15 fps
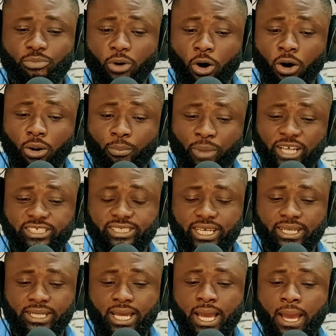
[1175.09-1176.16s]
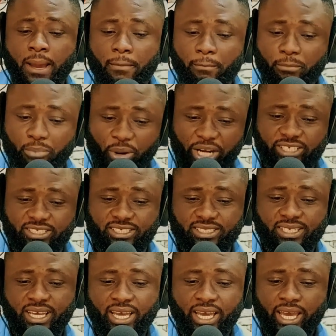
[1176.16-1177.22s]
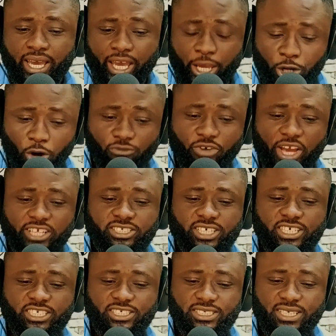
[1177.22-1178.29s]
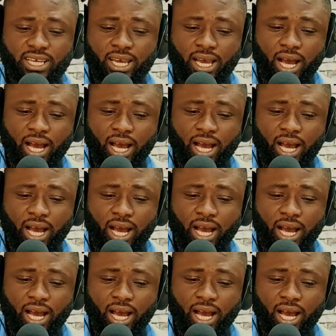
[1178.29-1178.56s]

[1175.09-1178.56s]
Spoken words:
BRICS innovations.